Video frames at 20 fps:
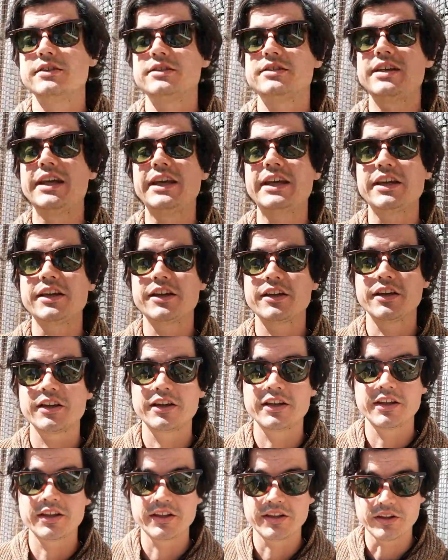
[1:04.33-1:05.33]
Take
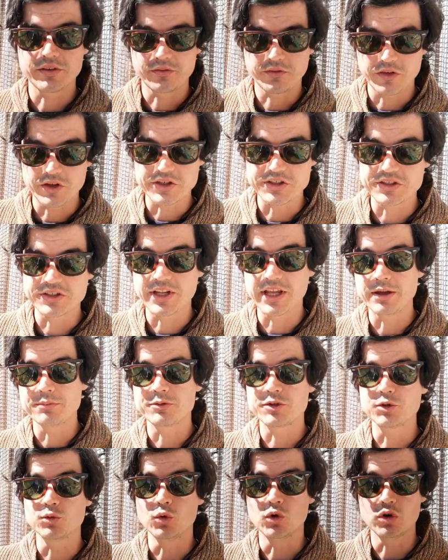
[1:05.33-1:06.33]
the first step
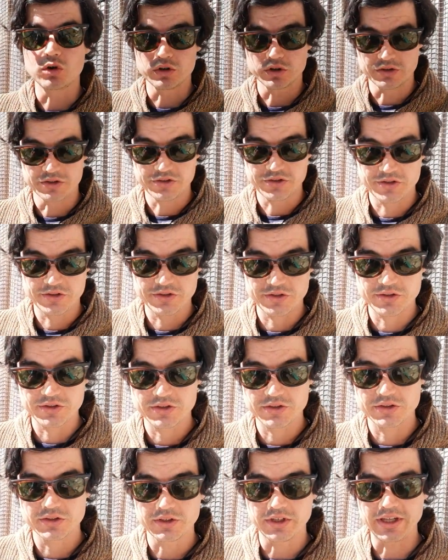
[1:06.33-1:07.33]
towards
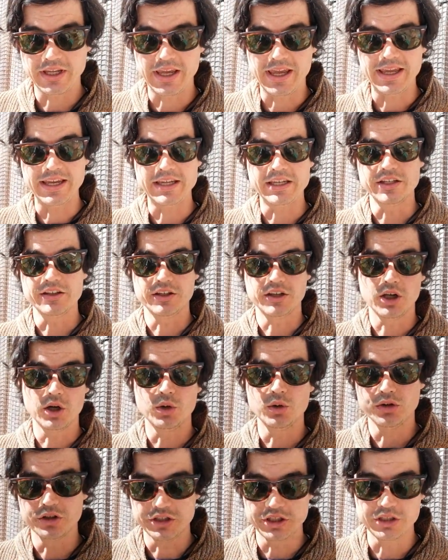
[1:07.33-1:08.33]
a
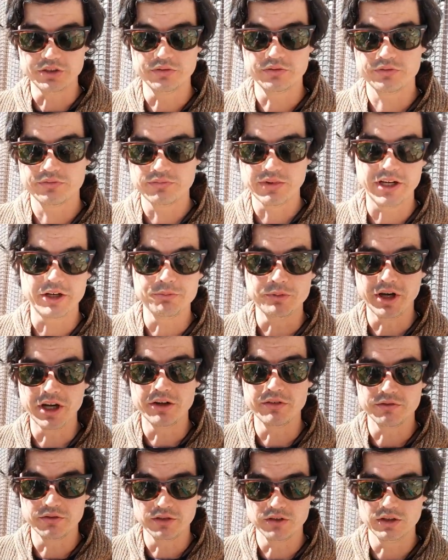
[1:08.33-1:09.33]
goal that you've had in
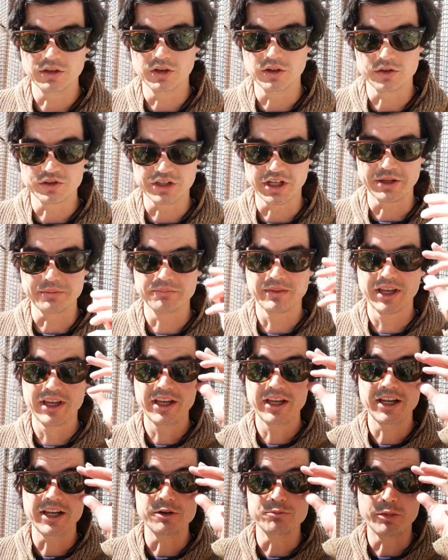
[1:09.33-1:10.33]
mind for a long time.
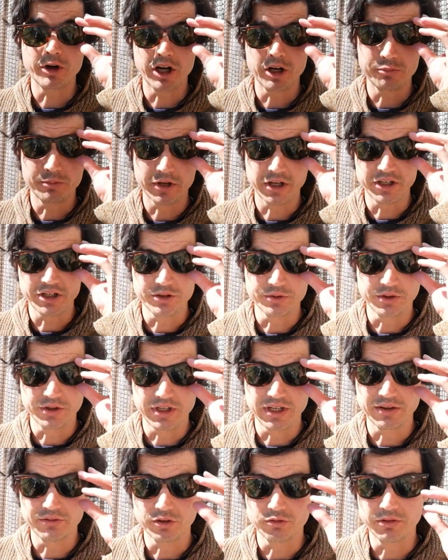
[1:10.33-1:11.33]
And bear in mind, you are
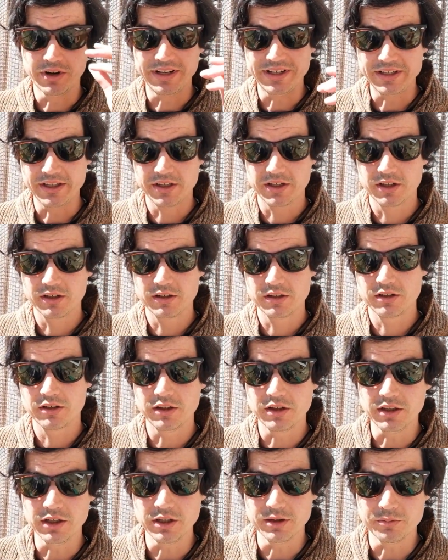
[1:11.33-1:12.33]
never ready
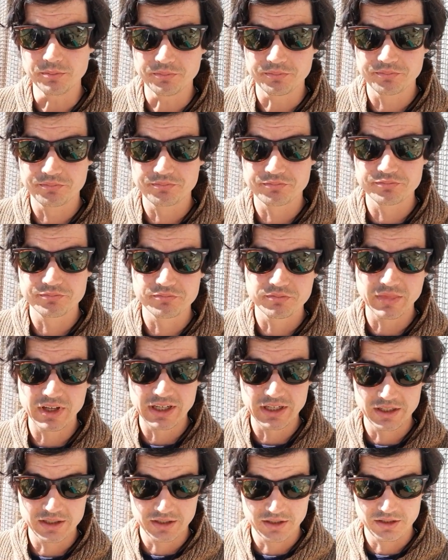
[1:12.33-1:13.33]

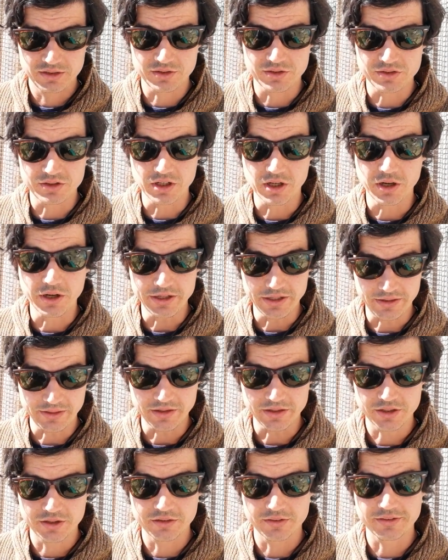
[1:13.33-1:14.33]
to start
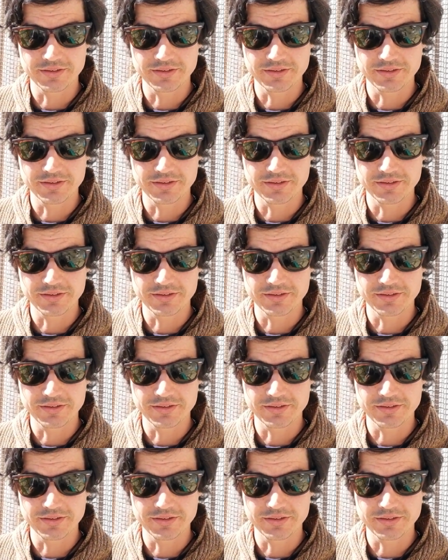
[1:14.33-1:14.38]
anything.